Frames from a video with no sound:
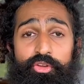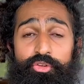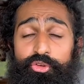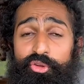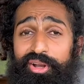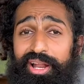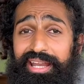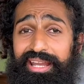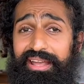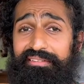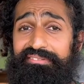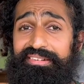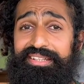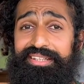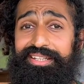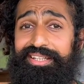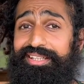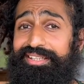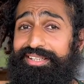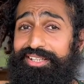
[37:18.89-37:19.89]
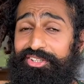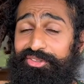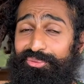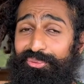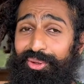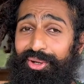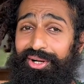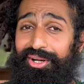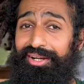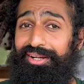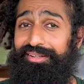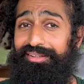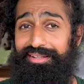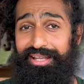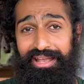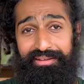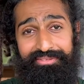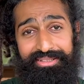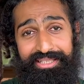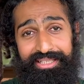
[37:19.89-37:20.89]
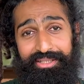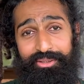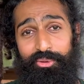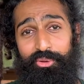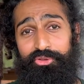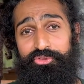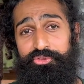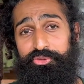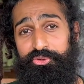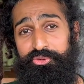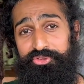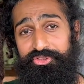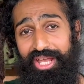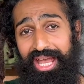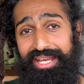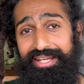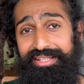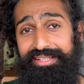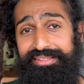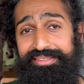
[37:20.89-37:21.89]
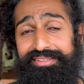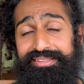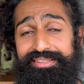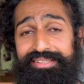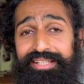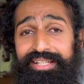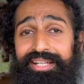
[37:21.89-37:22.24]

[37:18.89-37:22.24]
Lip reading: So, like everything in this world, everything goes through cycles.